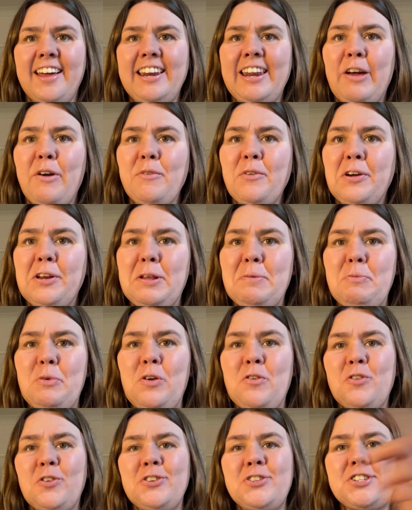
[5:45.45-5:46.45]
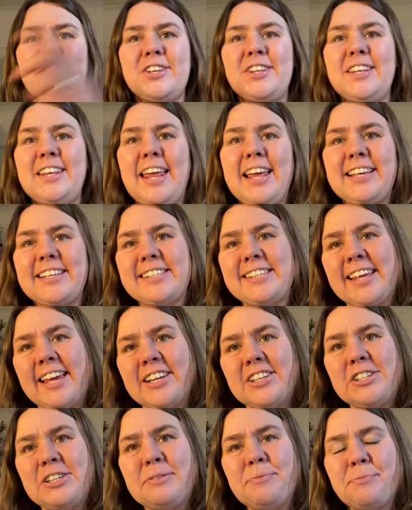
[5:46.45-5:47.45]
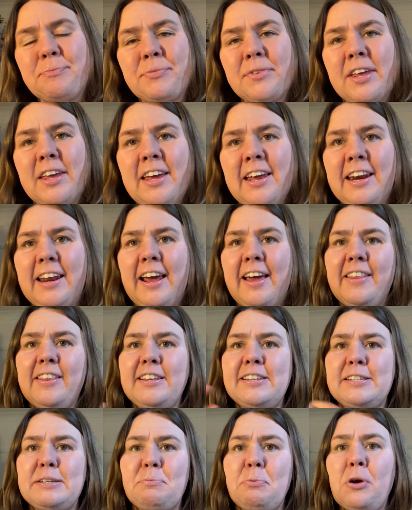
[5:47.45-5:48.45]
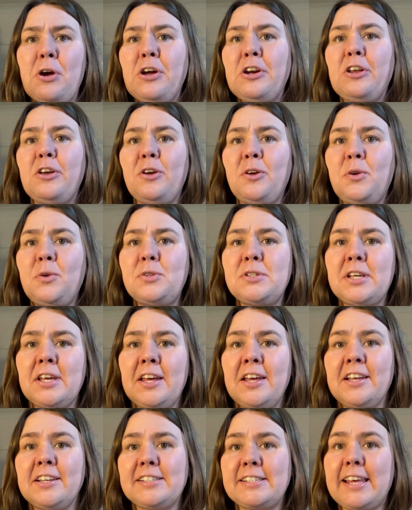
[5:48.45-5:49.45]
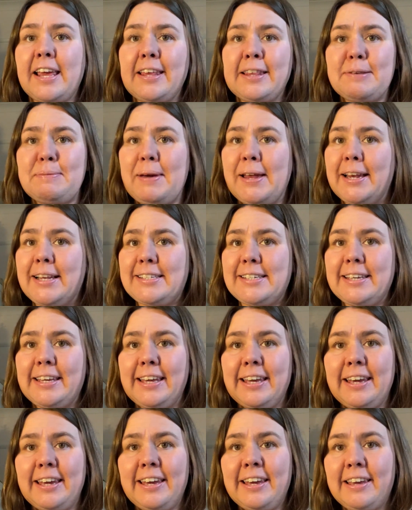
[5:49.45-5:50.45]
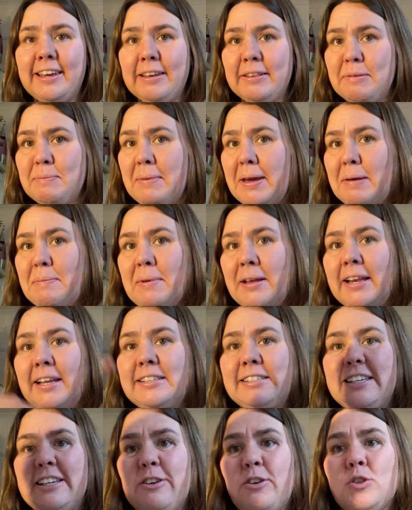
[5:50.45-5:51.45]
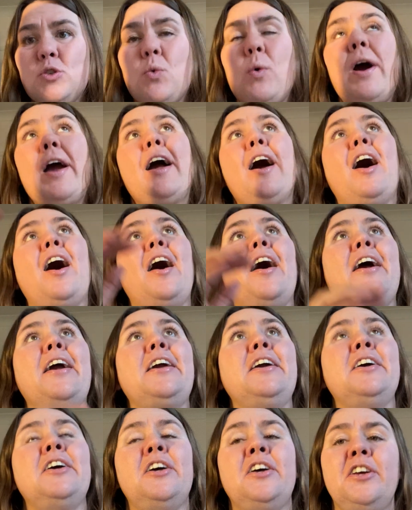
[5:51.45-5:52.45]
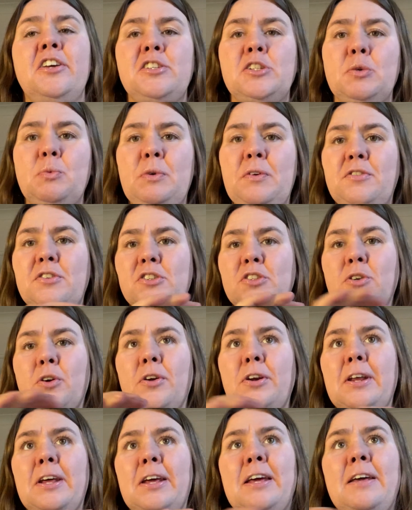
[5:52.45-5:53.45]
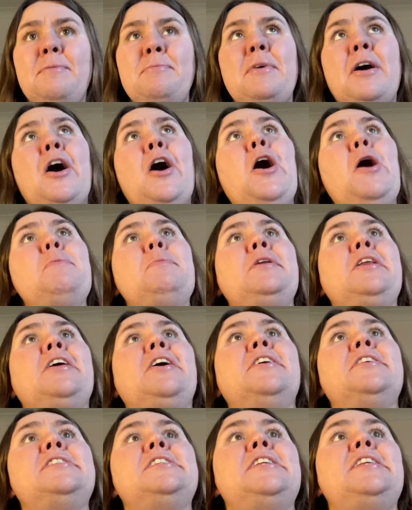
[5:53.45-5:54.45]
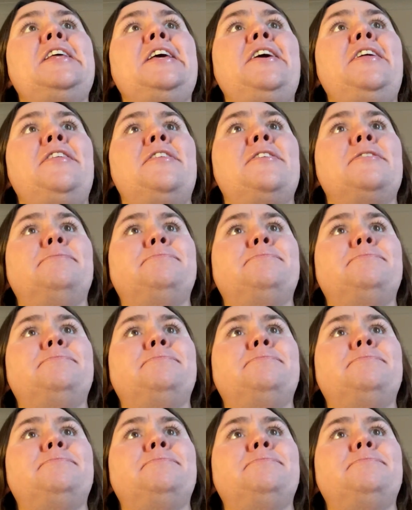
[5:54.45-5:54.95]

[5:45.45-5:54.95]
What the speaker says: Now I'm going to move on to the next section. Now the sopranos take the melody here, the main melody goes quite high, so we've just got a harmony underneath.